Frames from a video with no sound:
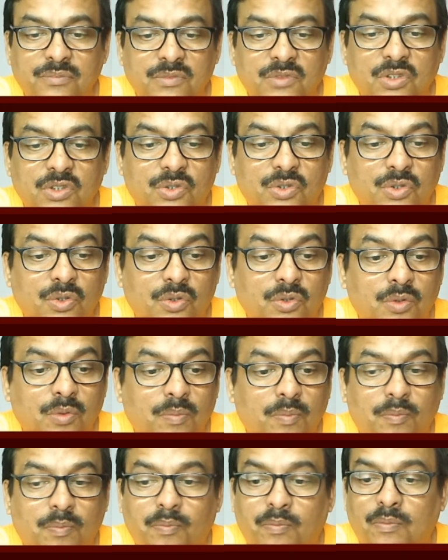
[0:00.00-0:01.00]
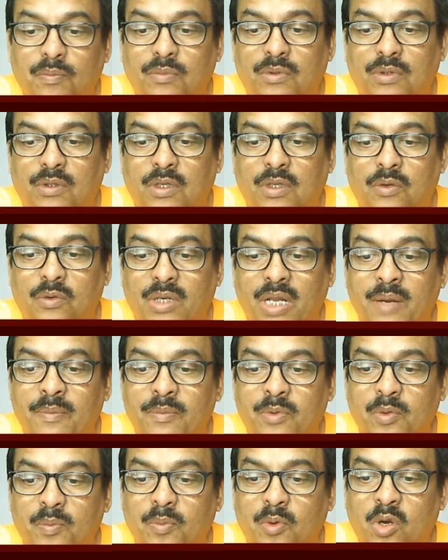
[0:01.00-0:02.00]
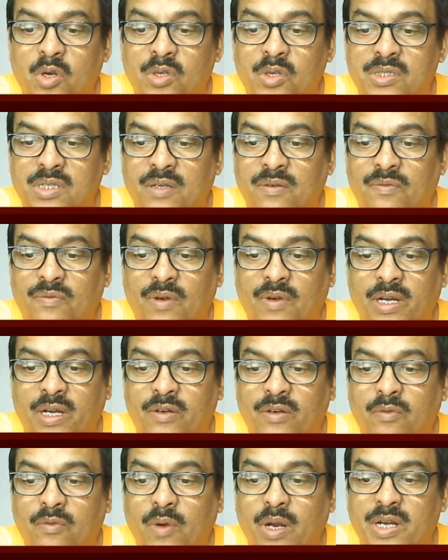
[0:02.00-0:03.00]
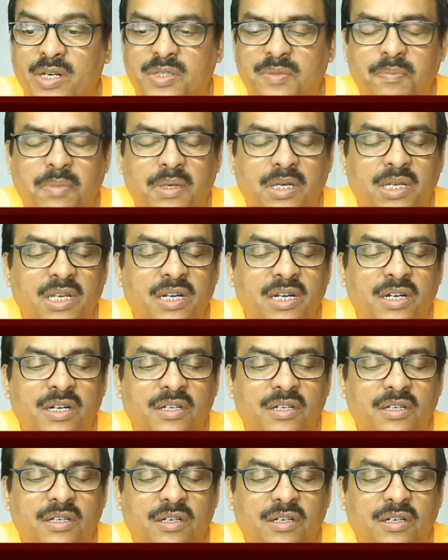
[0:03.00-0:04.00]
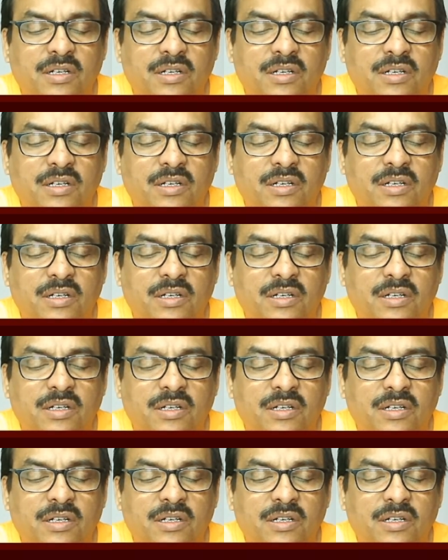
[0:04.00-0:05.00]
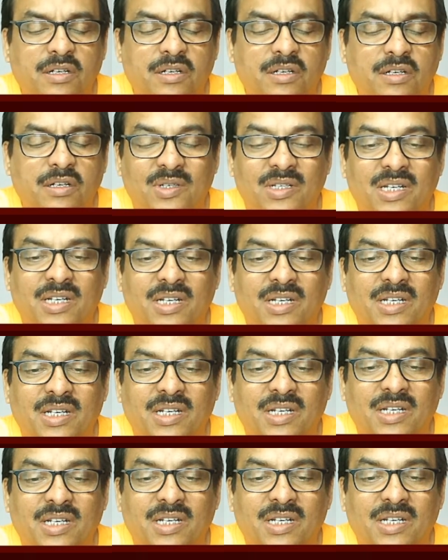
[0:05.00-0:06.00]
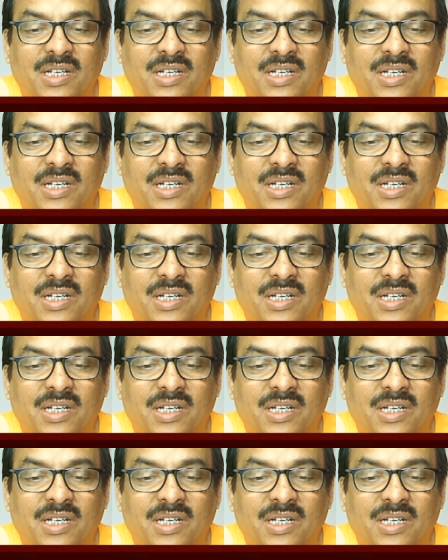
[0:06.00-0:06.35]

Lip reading: So now time to pause and find white's brilliant defensive idea. You will get 3 points.